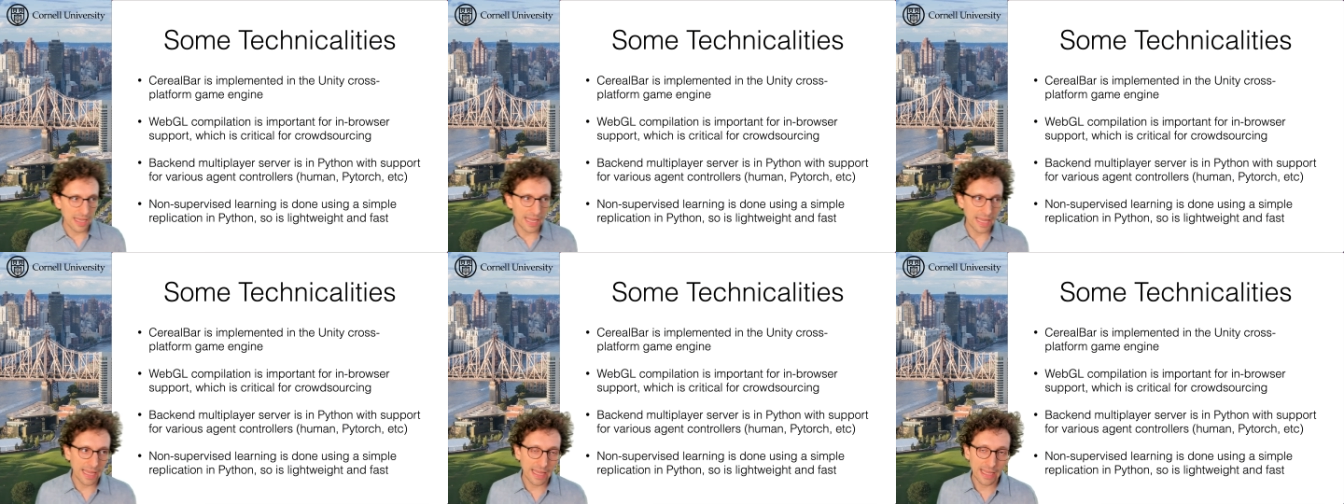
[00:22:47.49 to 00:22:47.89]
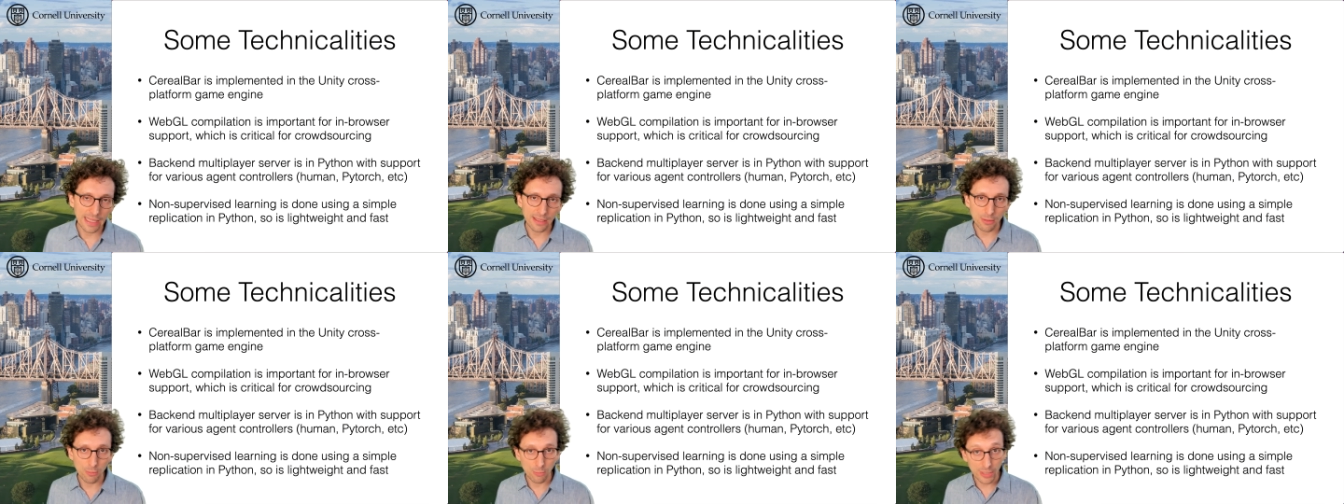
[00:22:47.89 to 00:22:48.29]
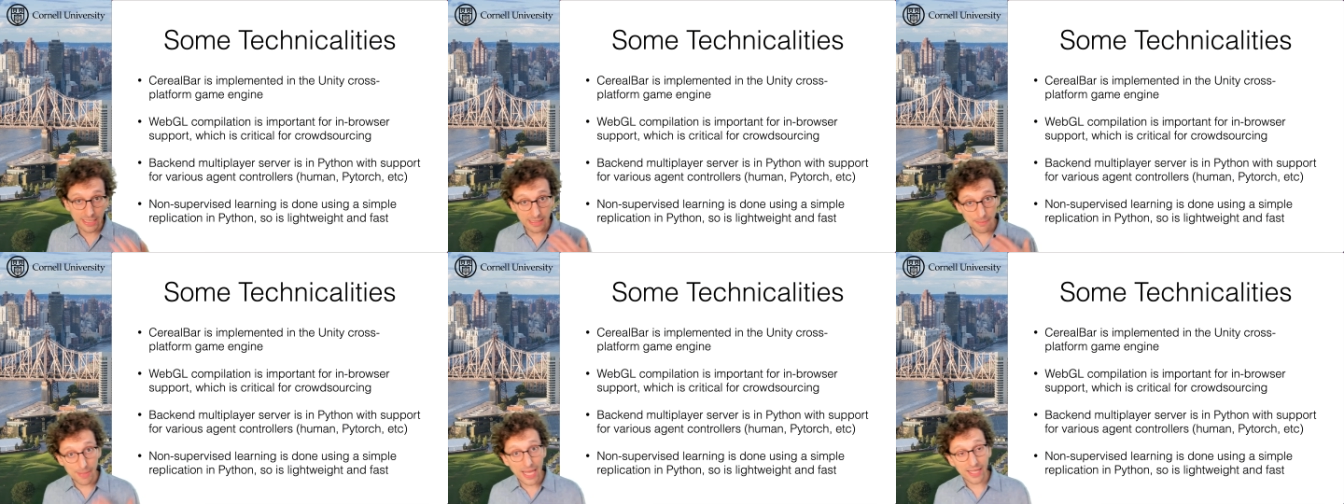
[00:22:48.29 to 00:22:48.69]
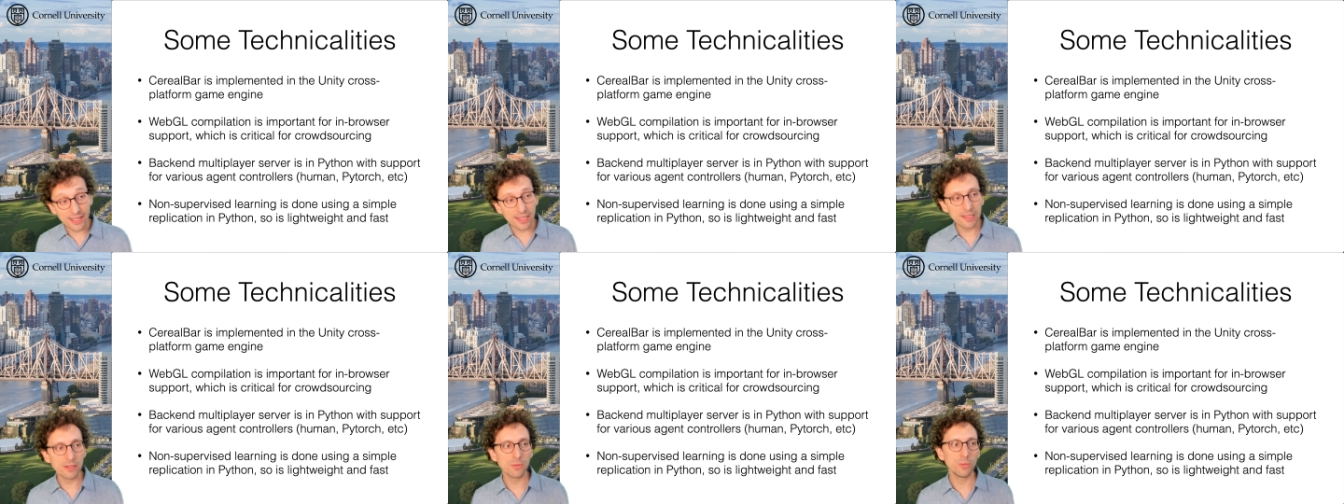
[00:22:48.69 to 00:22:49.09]
In the
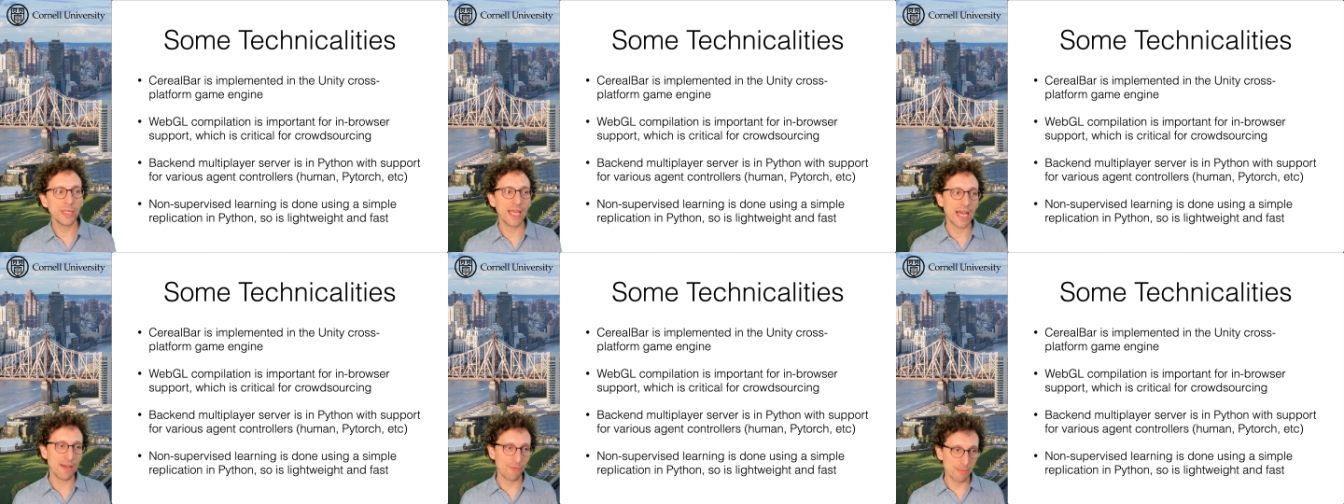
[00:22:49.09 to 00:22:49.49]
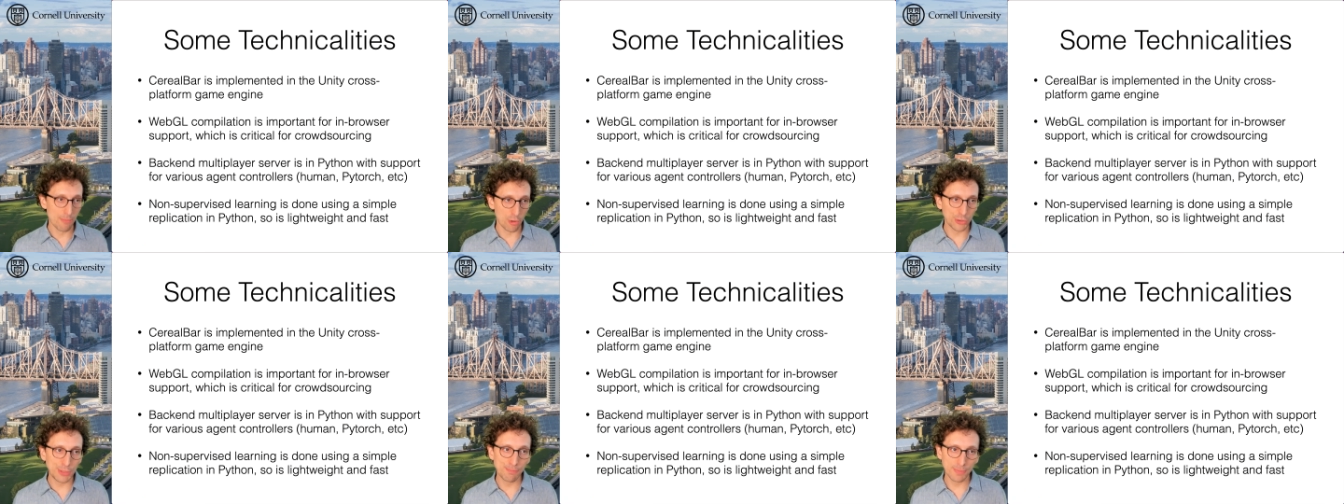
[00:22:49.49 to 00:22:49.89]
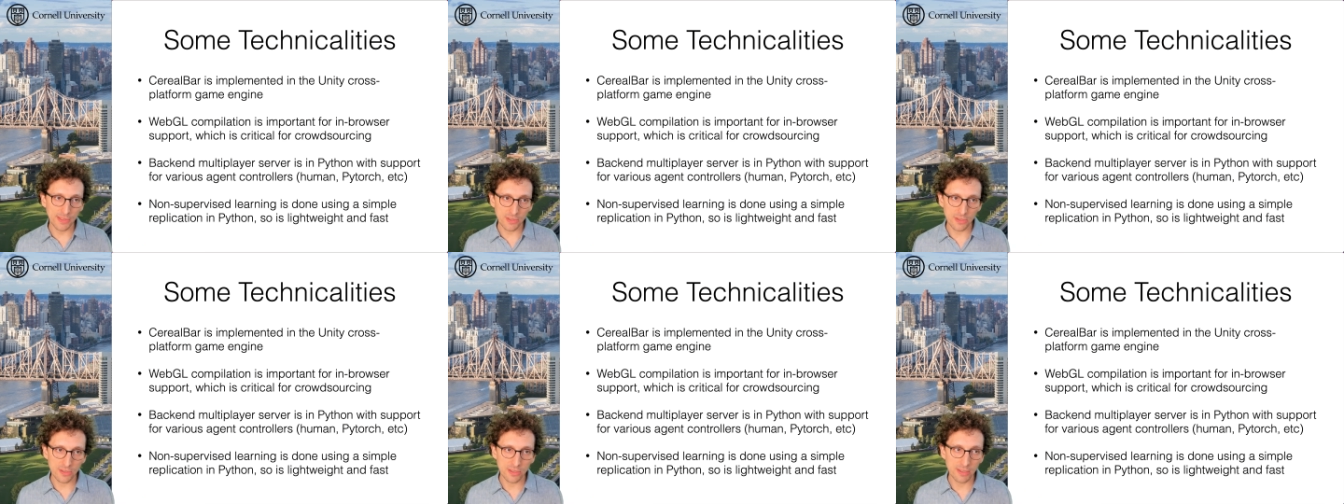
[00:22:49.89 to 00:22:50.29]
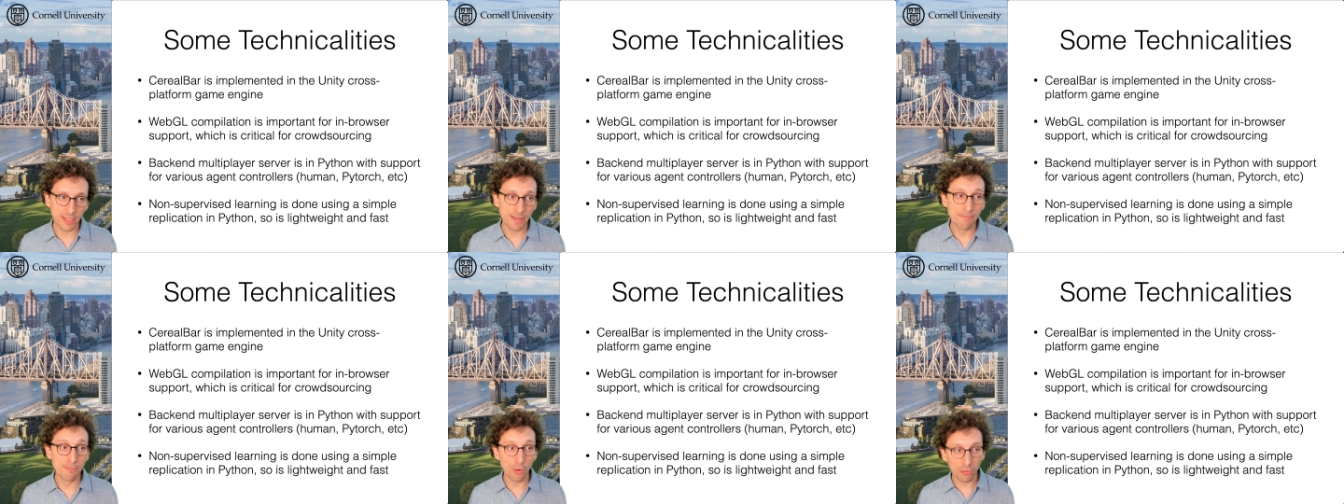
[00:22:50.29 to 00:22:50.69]
backend, we have a
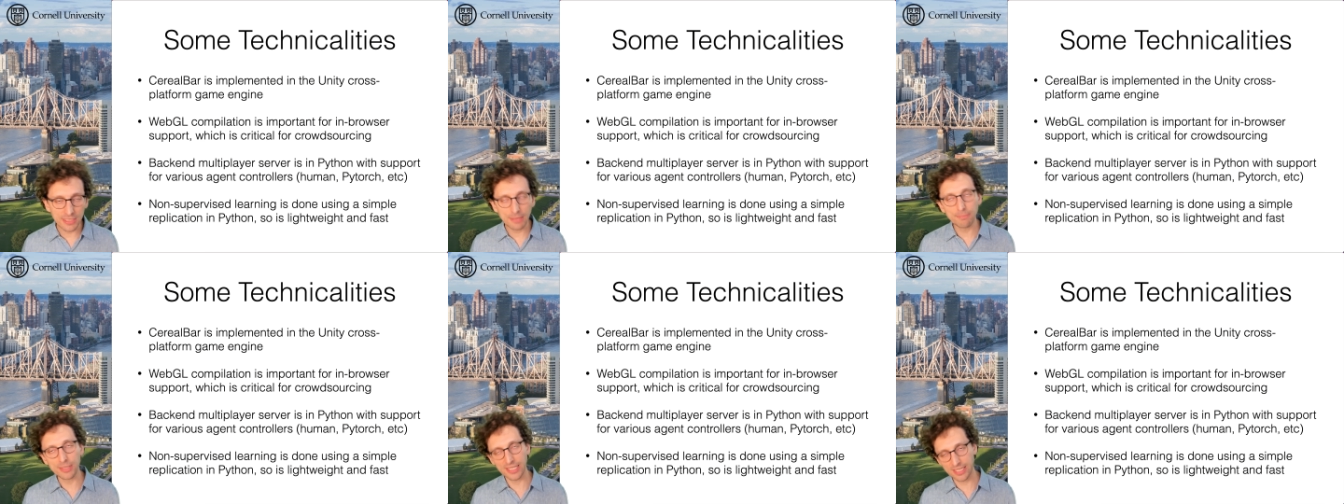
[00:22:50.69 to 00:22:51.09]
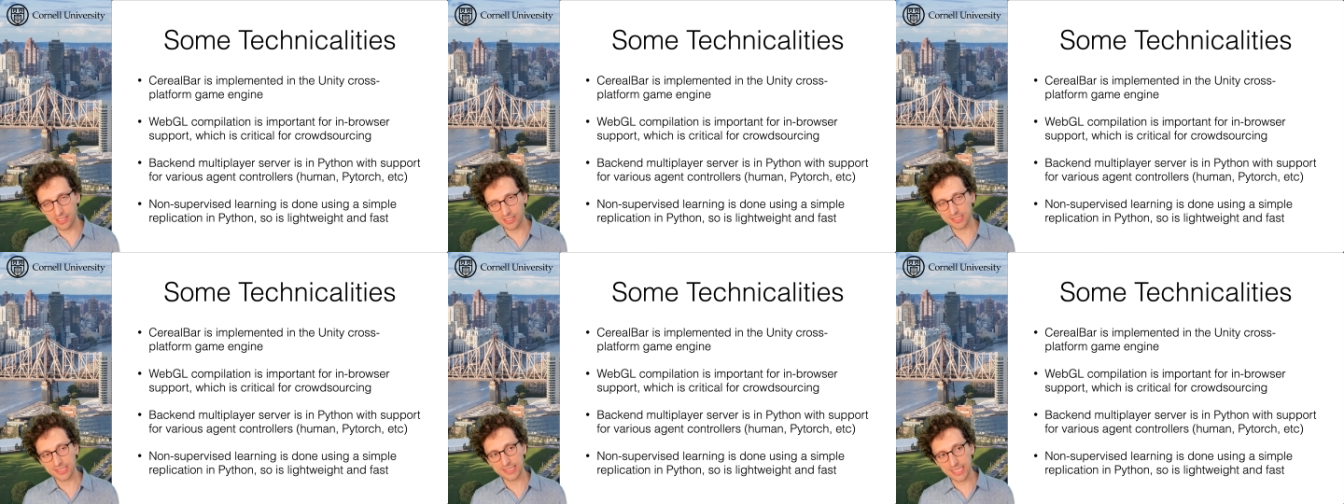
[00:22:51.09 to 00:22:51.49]
multiplayer